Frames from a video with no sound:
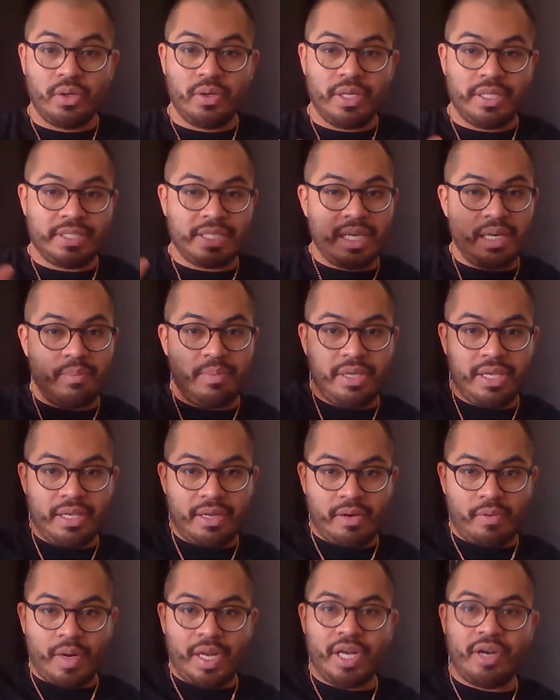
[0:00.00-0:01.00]
it's going to be
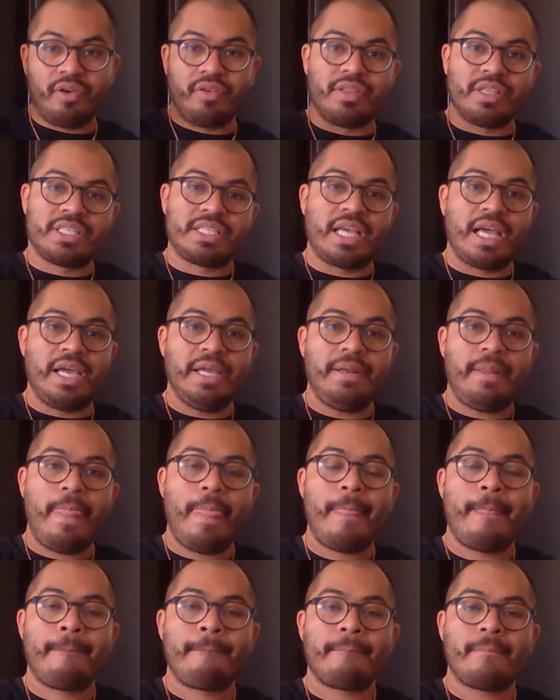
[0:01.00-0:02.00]
right here on the side.
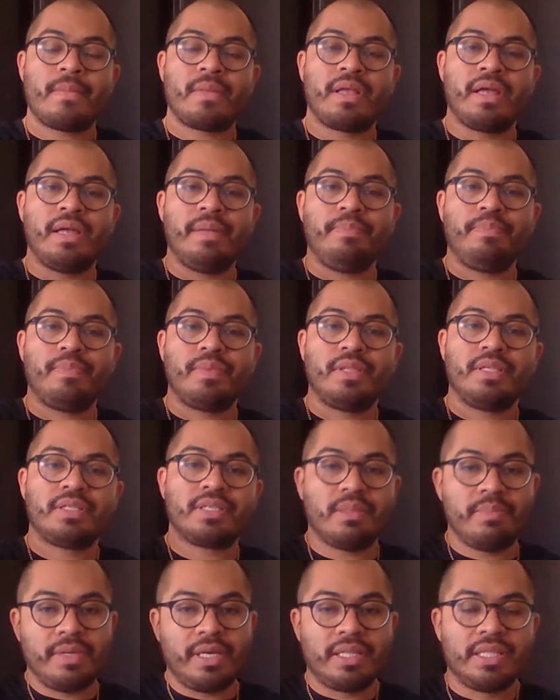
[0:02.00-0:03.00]
Okay, it's
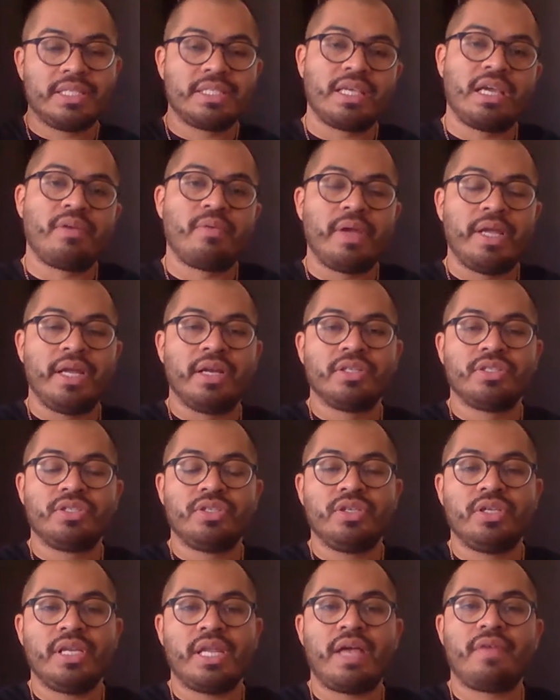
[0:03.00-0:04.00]
going to be on the side right here, so you
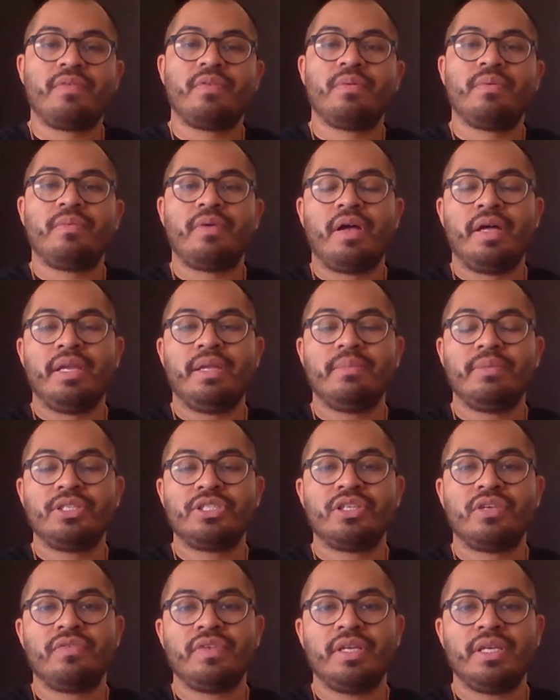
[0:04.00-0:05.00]
can have an image
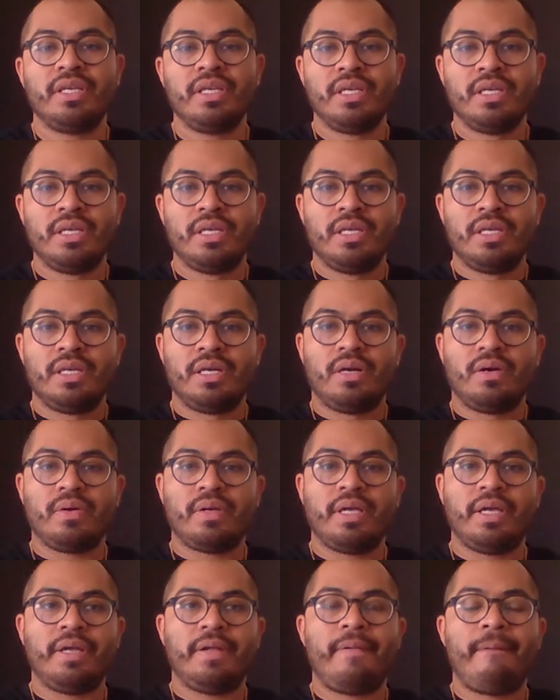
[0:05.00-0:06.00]
of it.
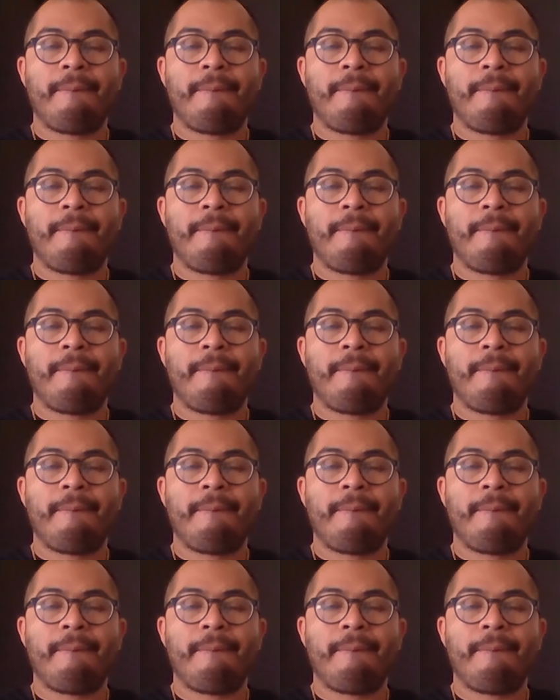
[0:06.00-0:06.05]
Okay,